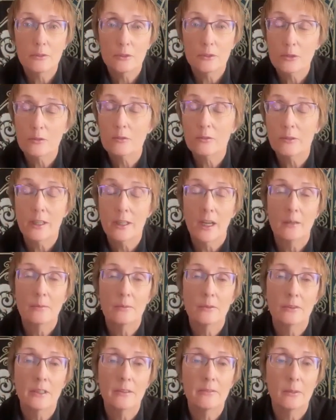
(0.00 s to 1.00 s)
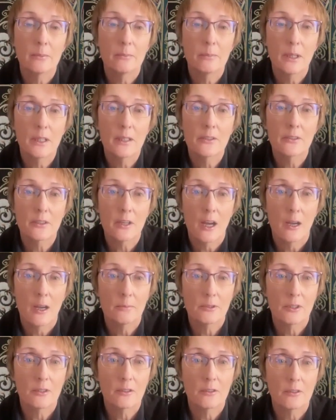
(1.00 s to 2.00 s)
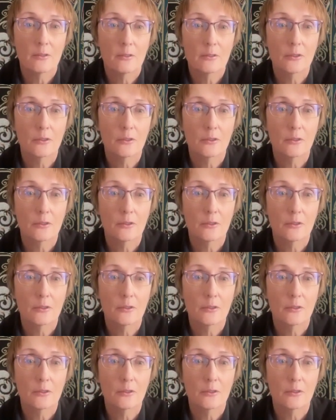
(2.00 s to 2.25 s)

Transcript: truly, I believe the biggest obstacle